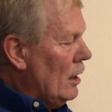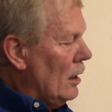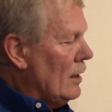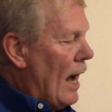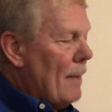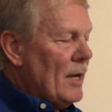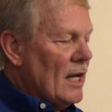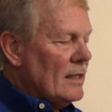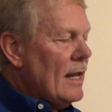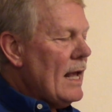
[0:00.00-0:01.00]
diamond,
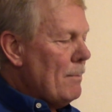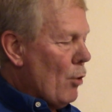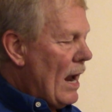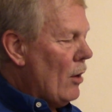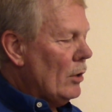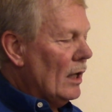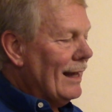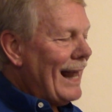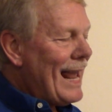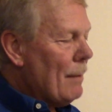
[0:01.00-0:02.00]
a T. Brown
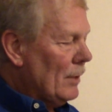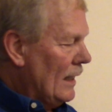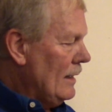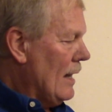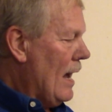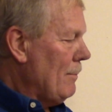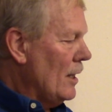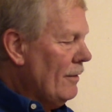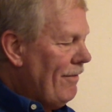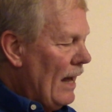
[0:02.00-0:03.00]
Lamley
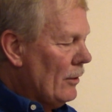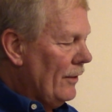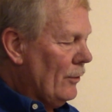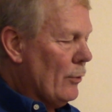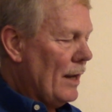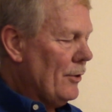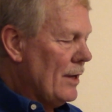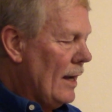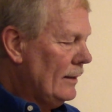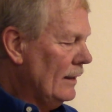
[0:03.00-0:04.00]
diamond found at the crater in
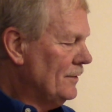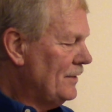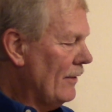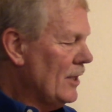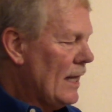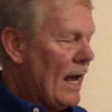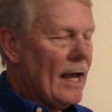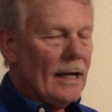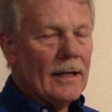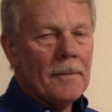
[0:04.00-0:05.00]

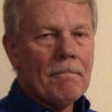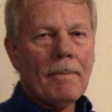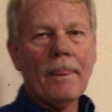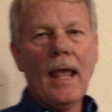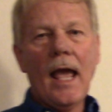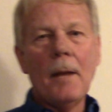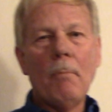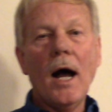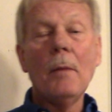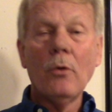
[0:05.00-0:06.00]
1978. And
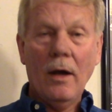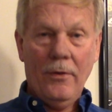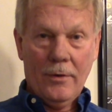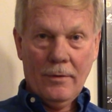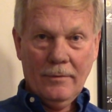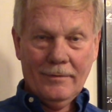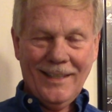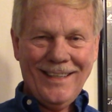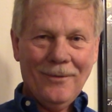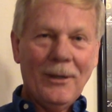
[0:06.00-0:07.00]
my brother,
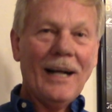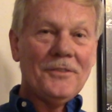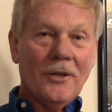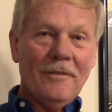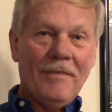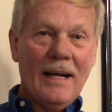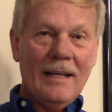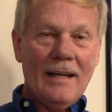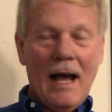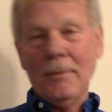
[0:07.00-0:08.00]
when I started
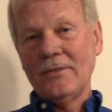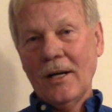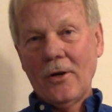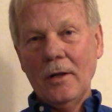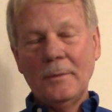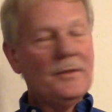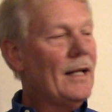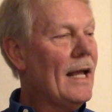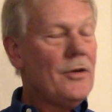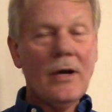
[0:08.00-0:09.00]
finding diamonds, I called him and said,
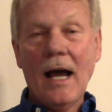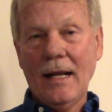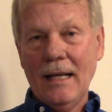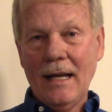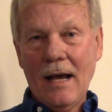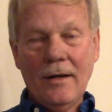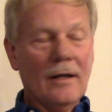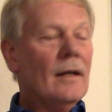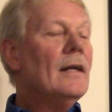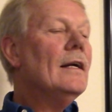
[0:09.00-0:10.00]
hey, you got to get down
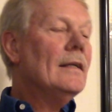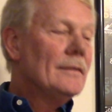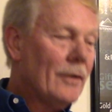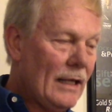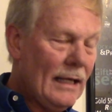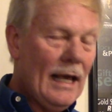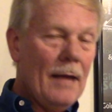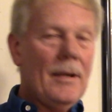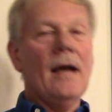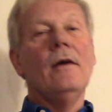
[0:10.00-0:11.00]
here. So he
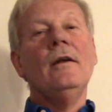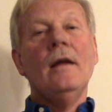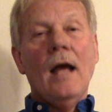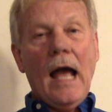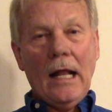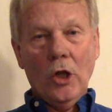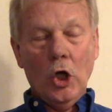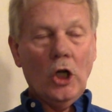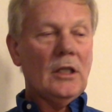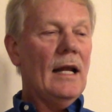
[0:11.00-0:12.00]
came down and
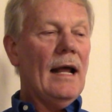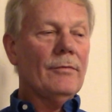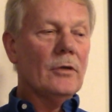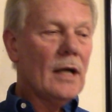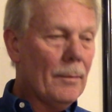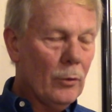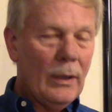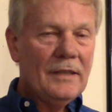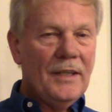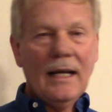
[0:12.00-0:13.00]
looked, and after a couple of
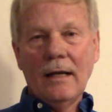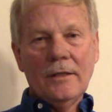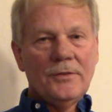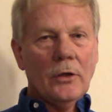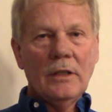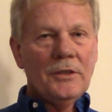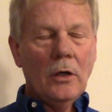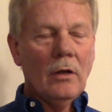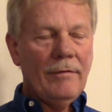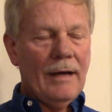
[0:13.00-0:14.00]
weeks, he got discouraged. He
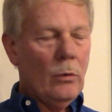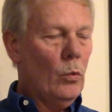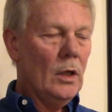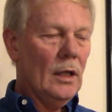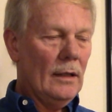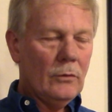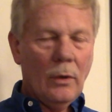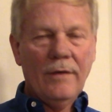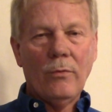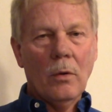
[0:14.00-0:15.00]
only found one like
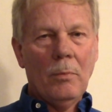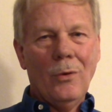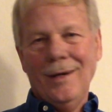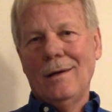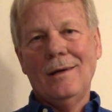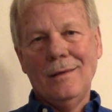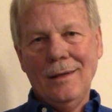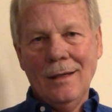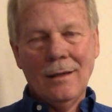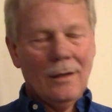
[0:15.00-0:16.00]
24-point ugly